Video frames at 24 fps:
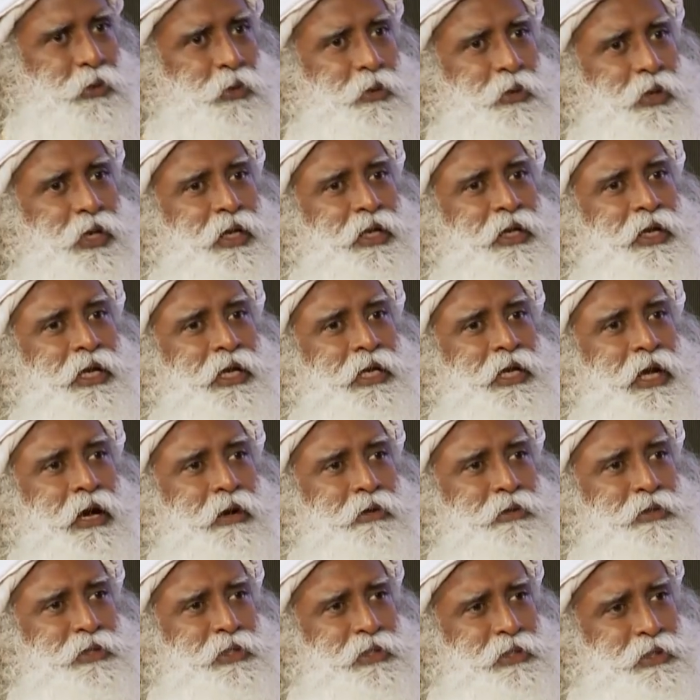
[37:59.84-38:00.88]
don't dedicate
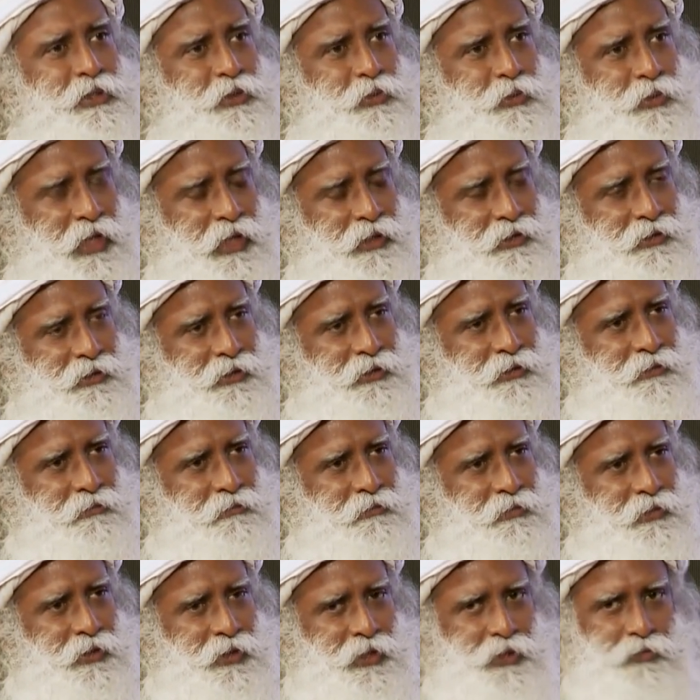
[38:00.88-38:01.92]
ourselves to that,
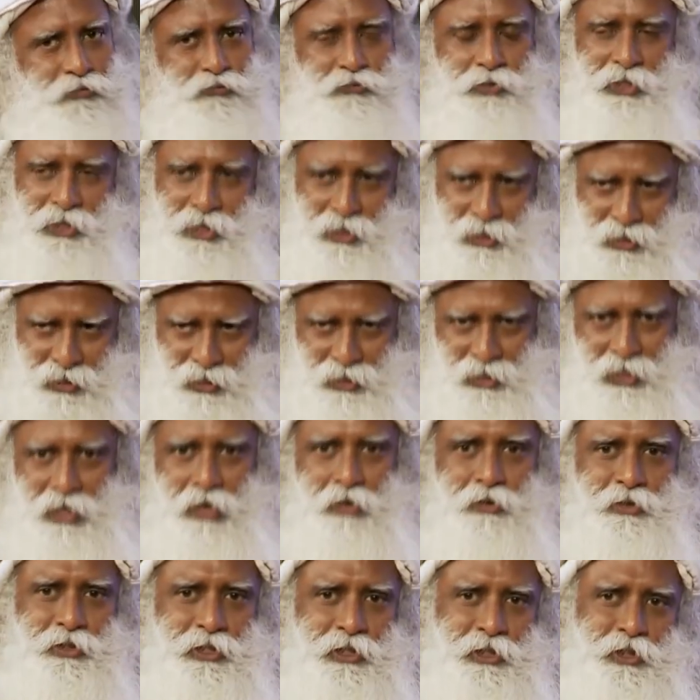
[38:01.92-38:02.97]
if we dedicate
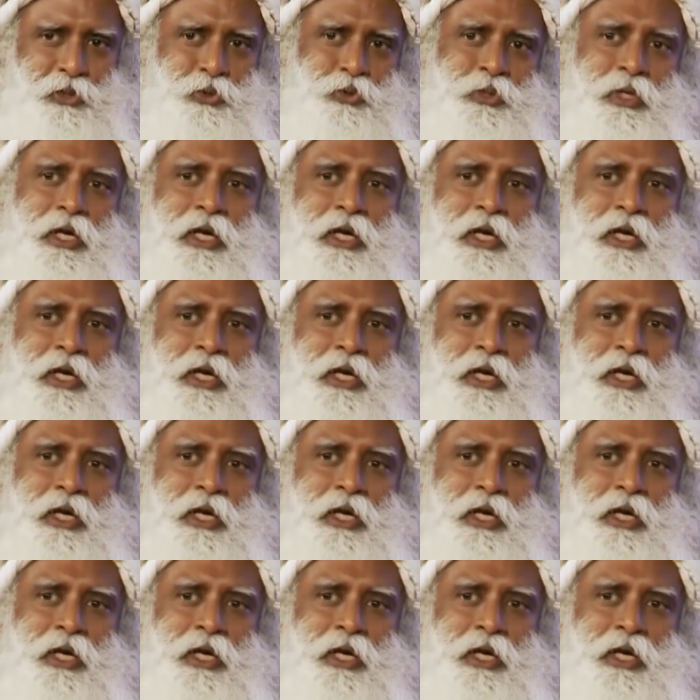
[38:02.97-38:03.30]
ourselves to